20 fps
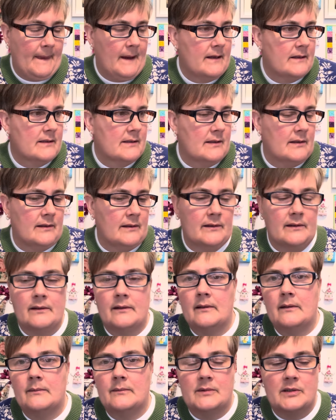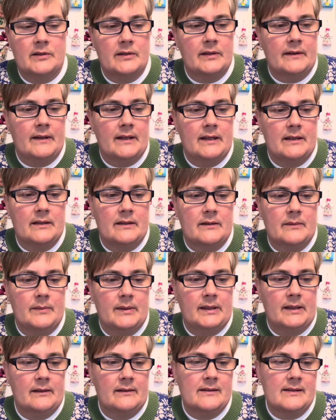So I'm doing that at the
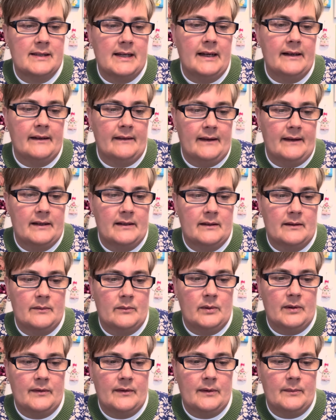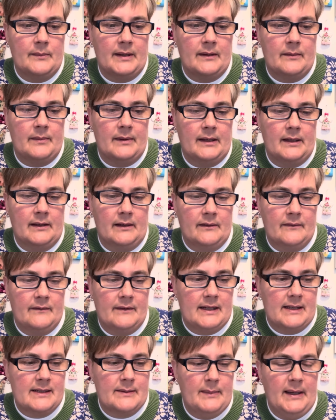beginning, starting that with them at the beginning of
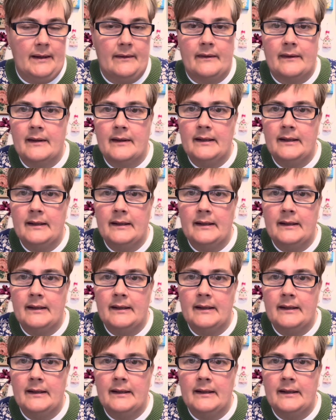next month,